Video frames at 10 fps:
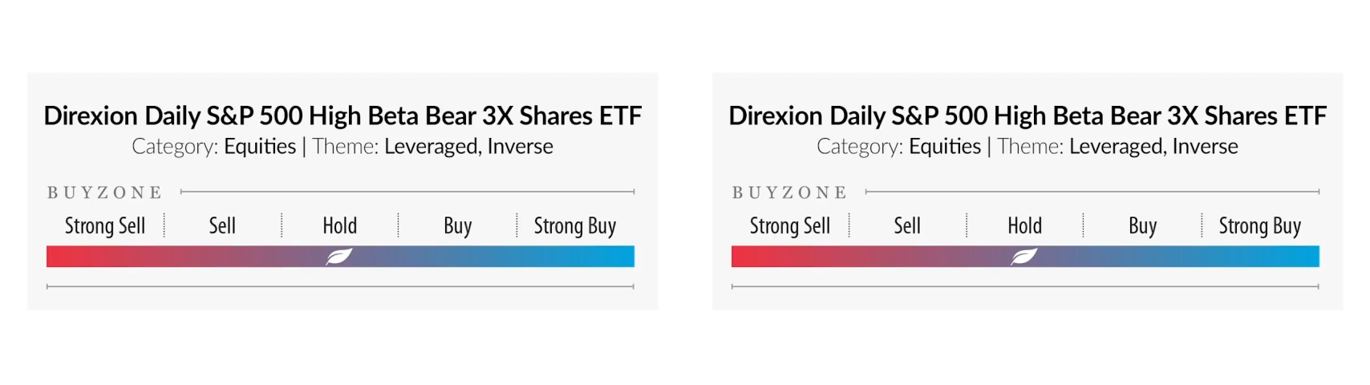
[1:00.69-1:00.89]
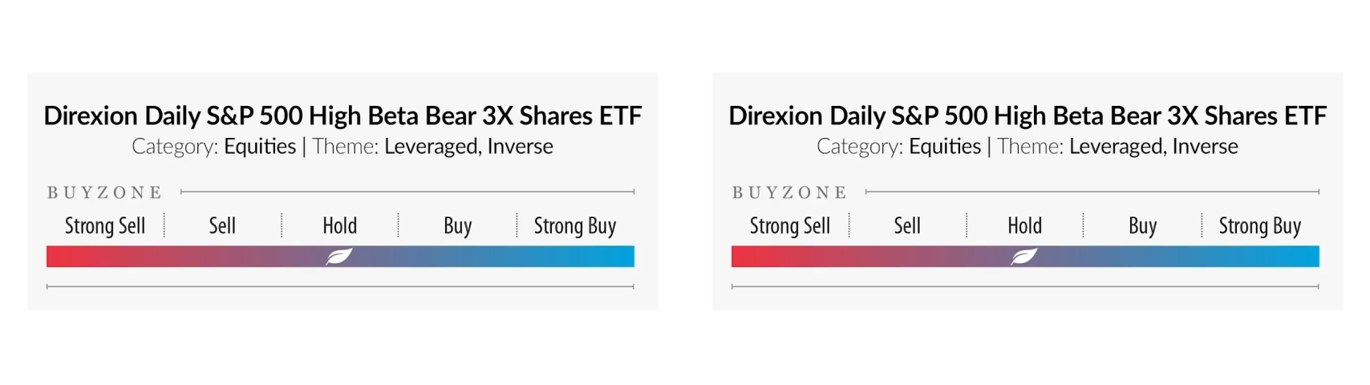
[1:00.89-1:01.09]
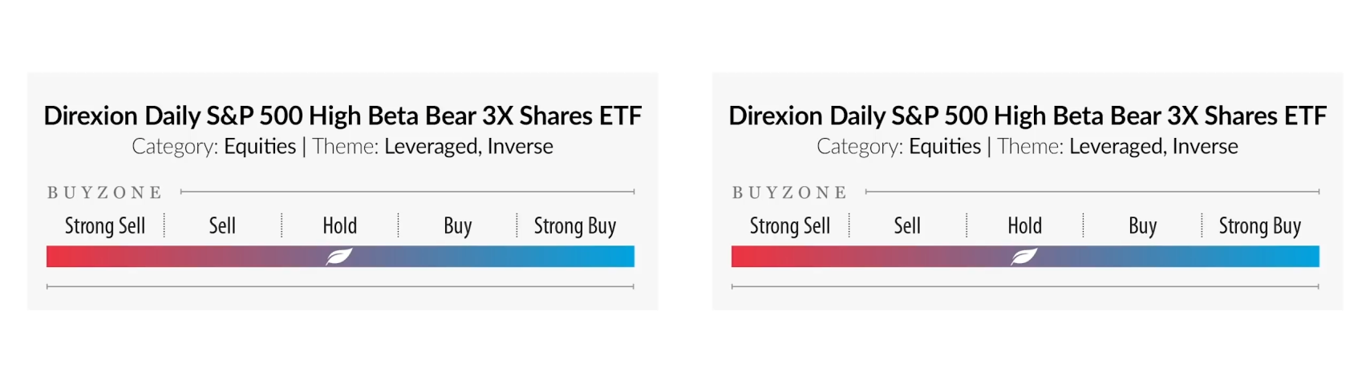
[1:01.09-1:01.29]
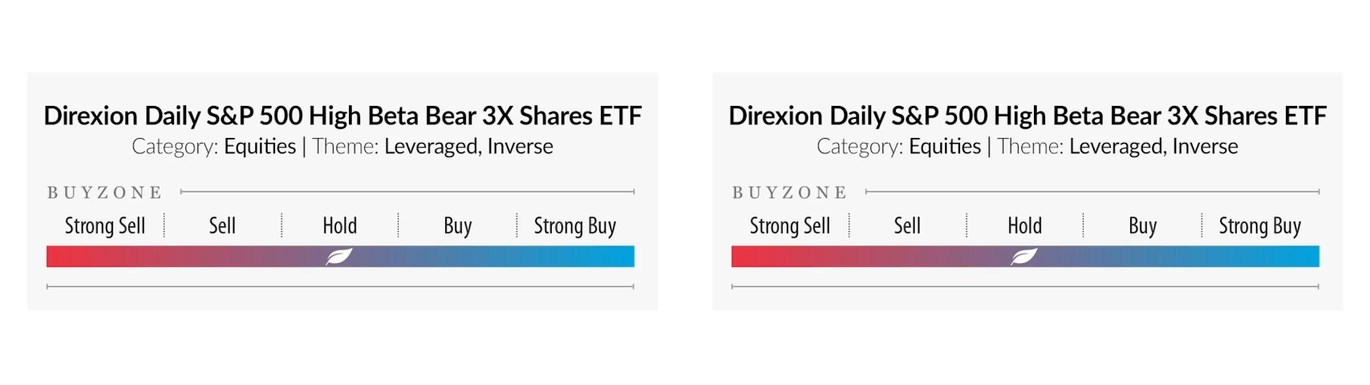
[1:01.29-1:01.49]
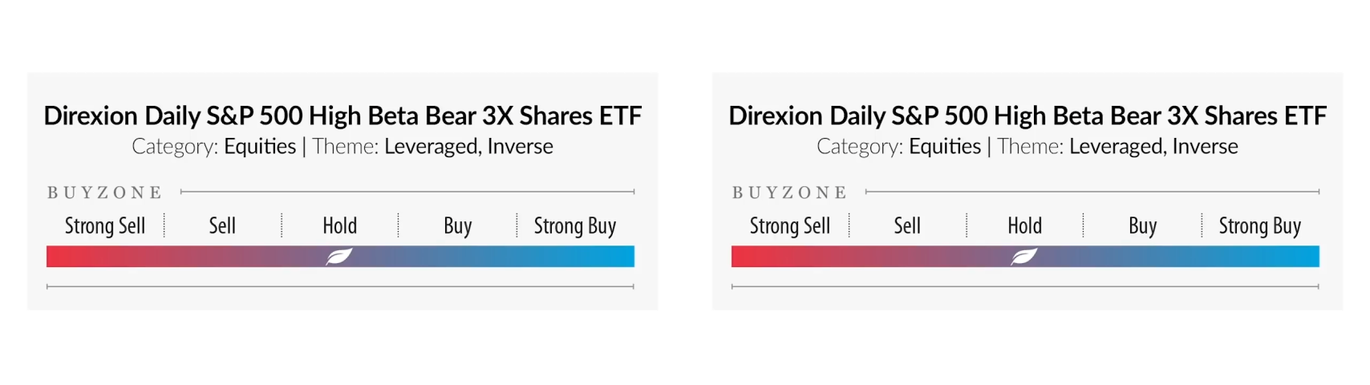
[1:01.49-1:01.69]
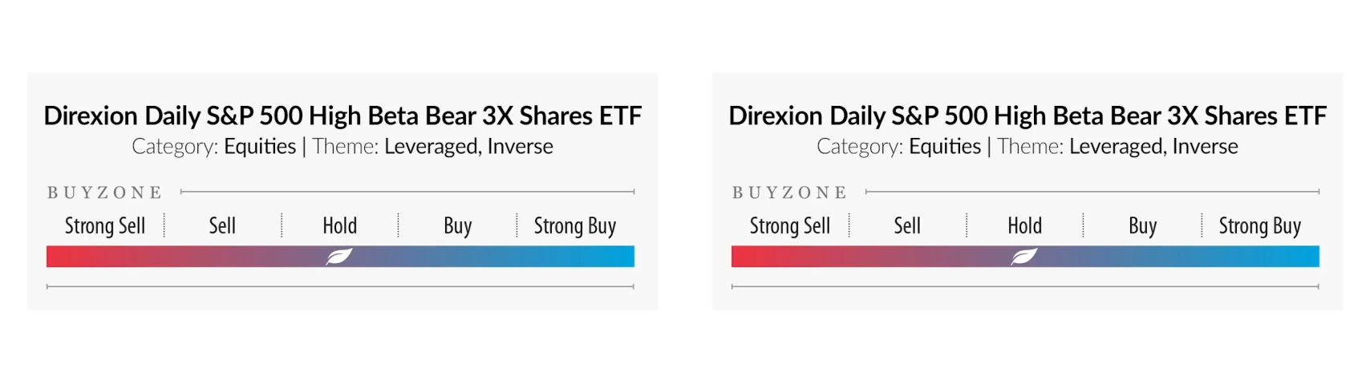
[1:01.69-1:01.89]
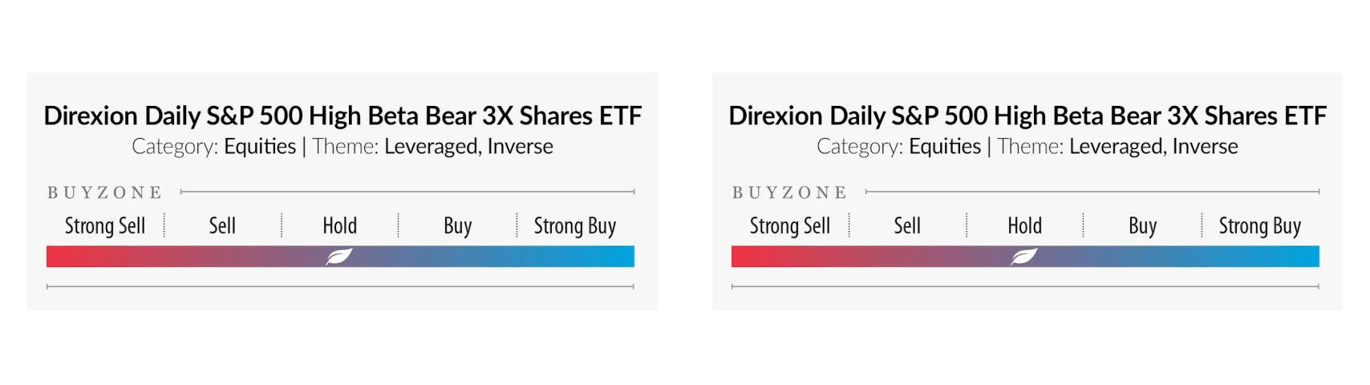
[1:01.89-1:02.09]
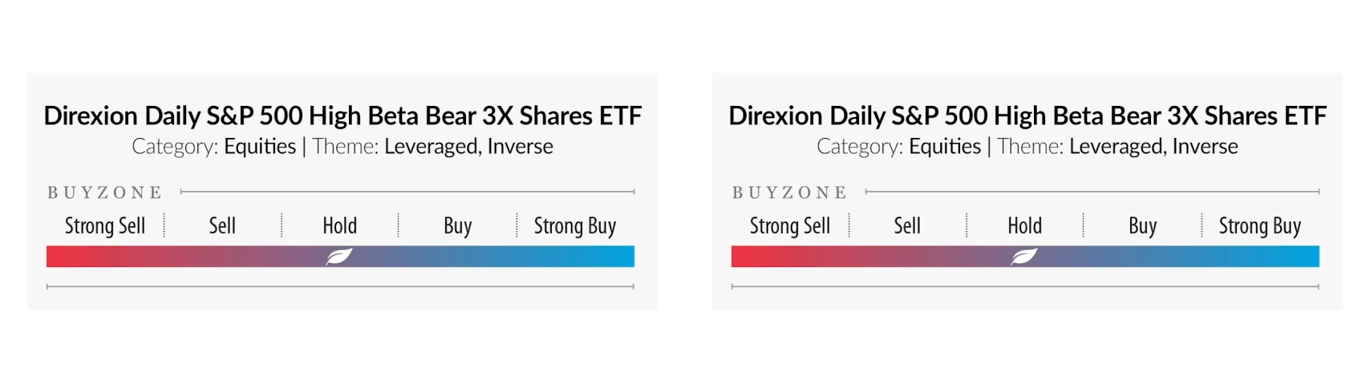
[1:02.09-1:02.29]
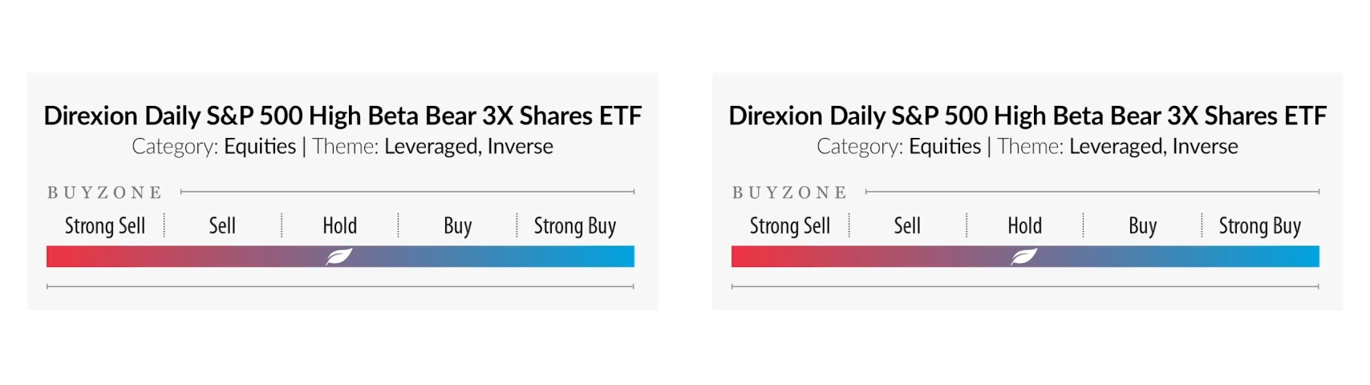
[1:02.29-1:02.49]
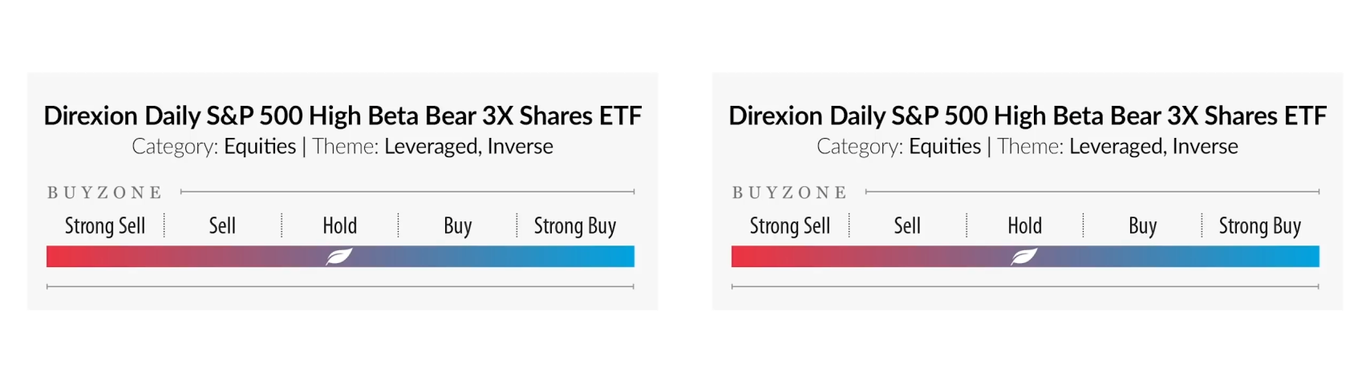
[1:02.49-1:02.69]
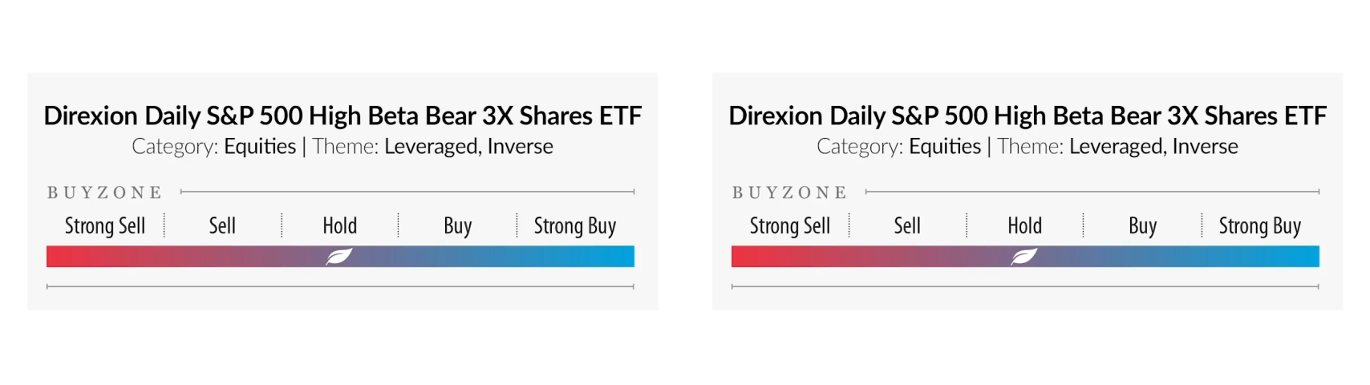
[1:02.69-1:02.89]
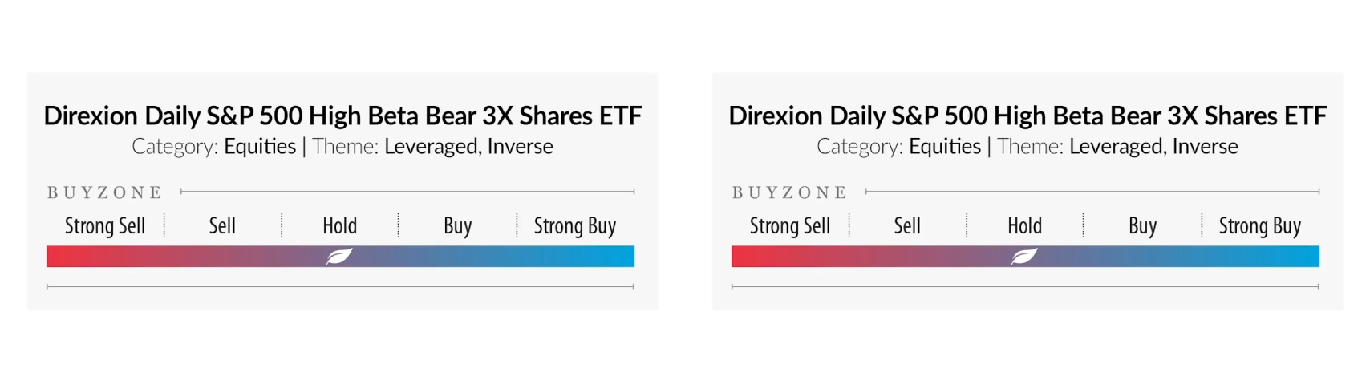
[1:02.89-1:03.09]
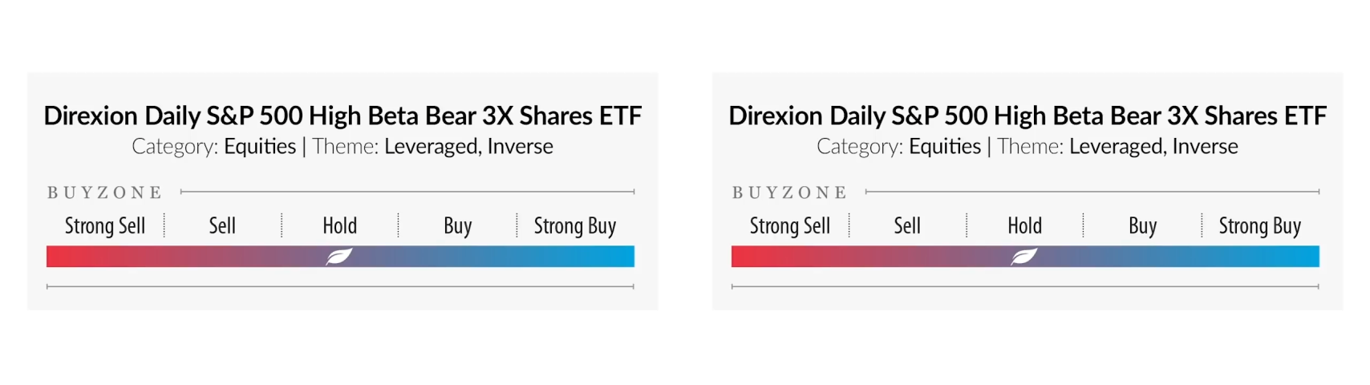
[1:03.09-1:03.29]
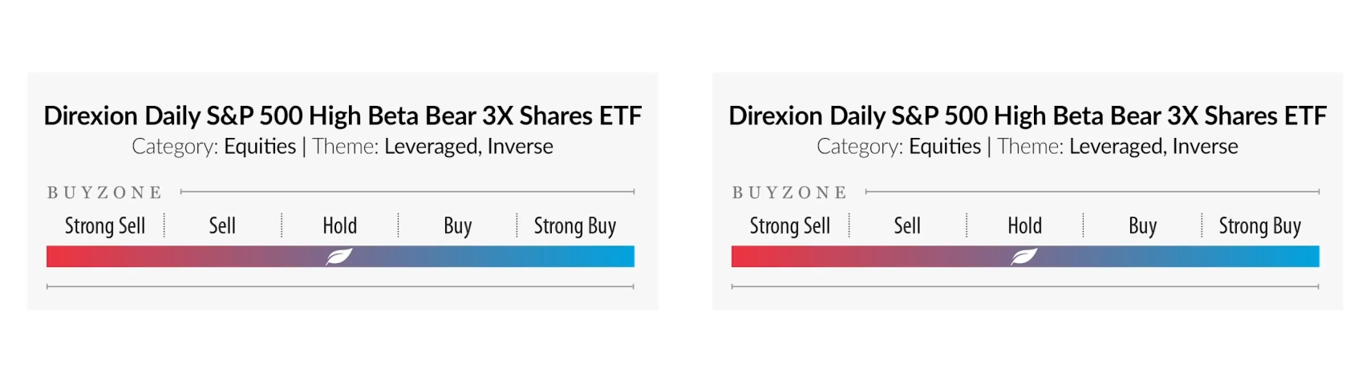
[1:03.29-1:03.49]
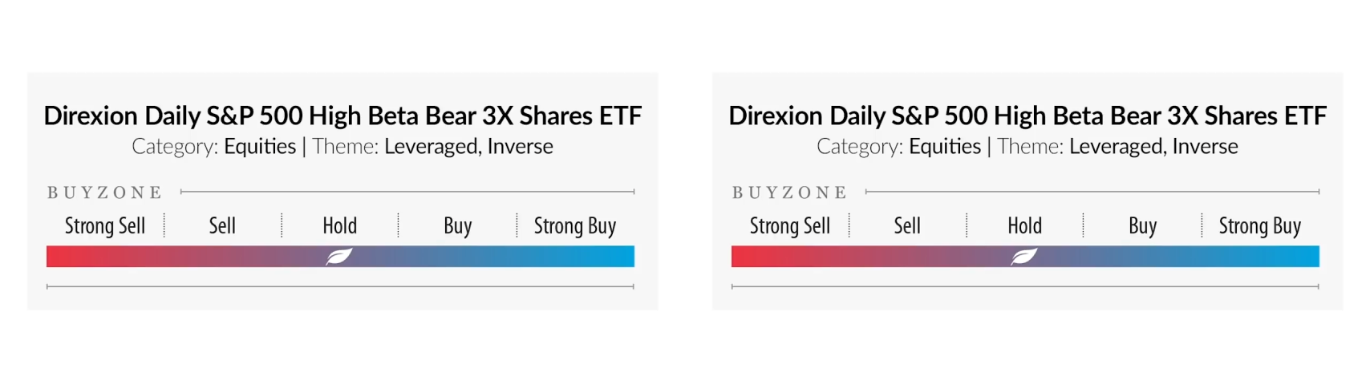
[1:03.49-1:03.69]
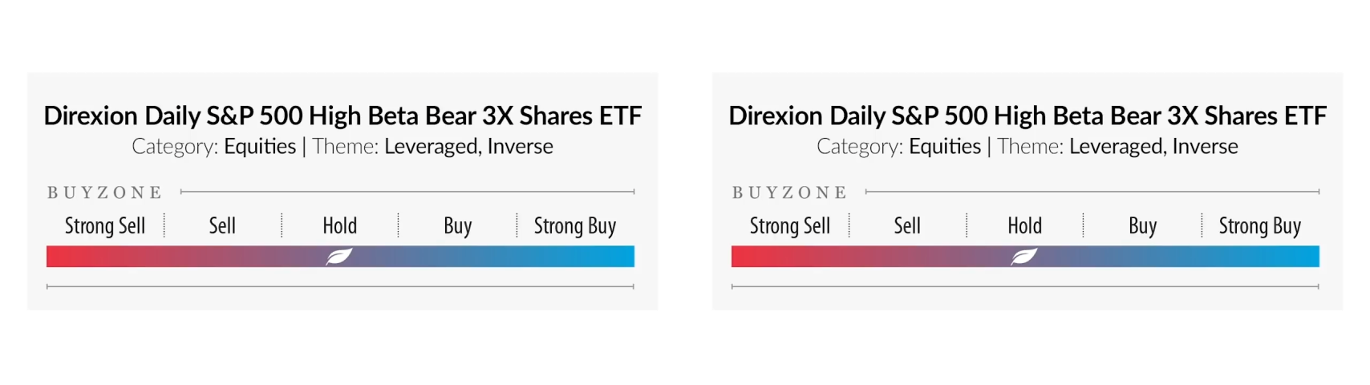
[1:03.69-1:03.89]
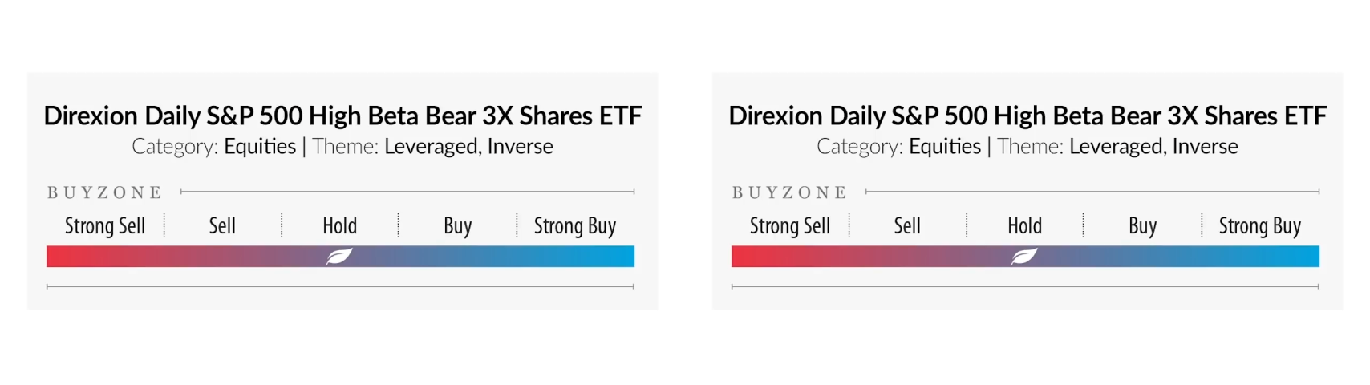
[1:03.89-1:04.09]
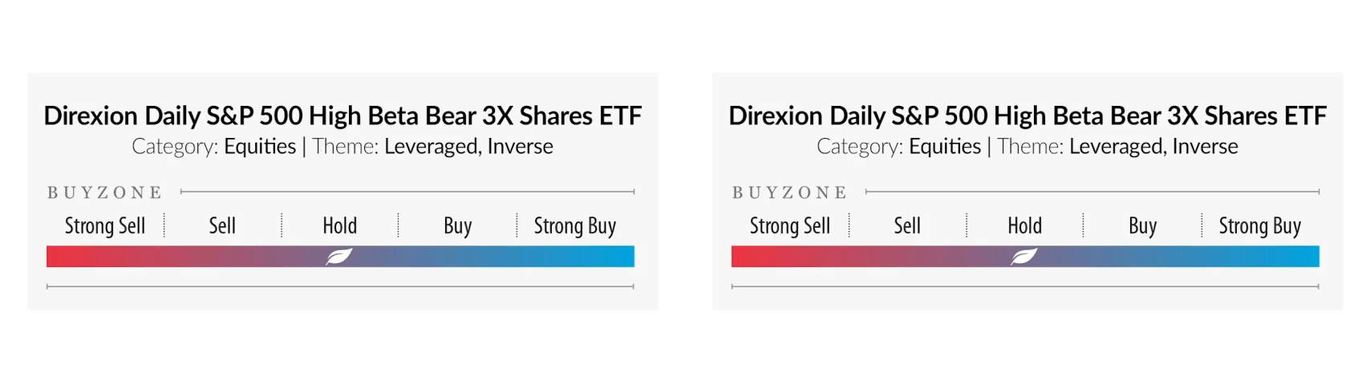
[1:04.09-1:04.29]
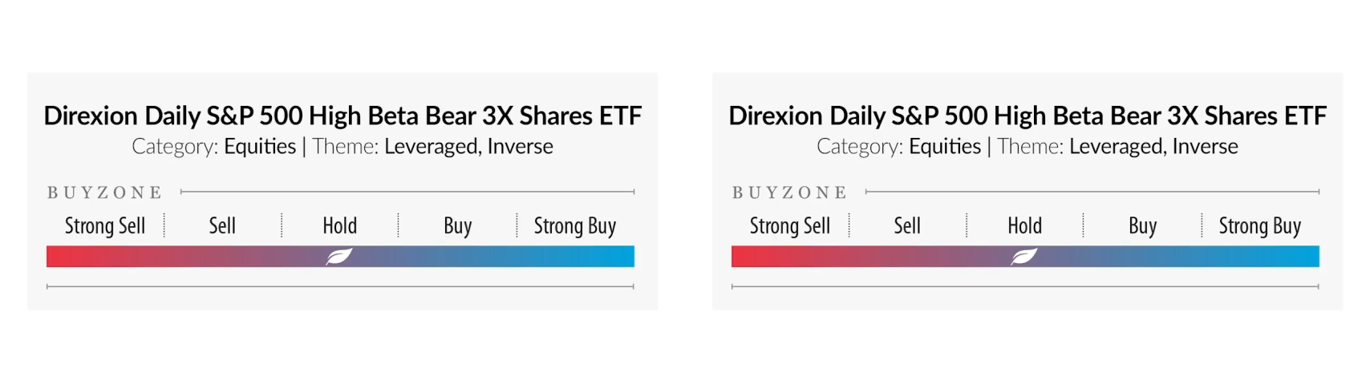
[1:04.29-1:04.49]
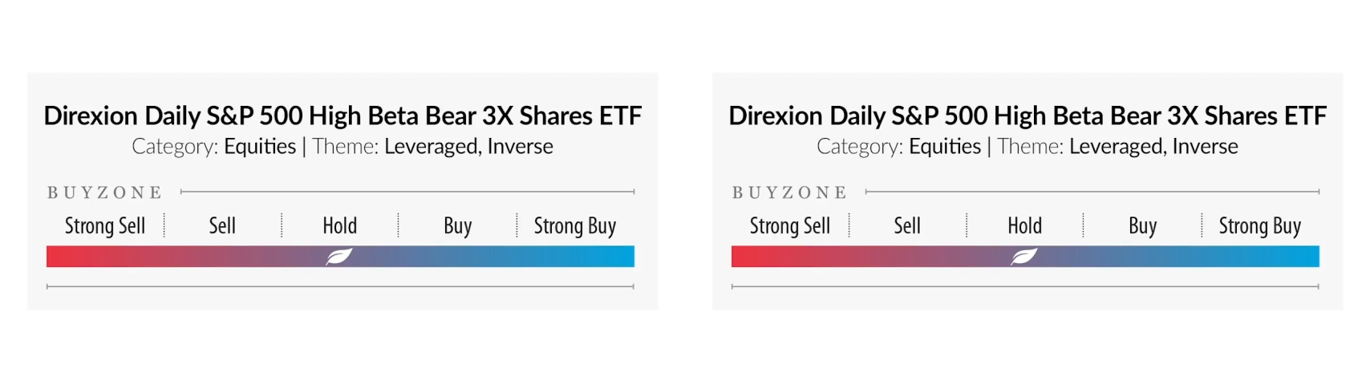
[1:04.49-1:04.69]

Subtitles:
No face is visible, so there are no lips to read.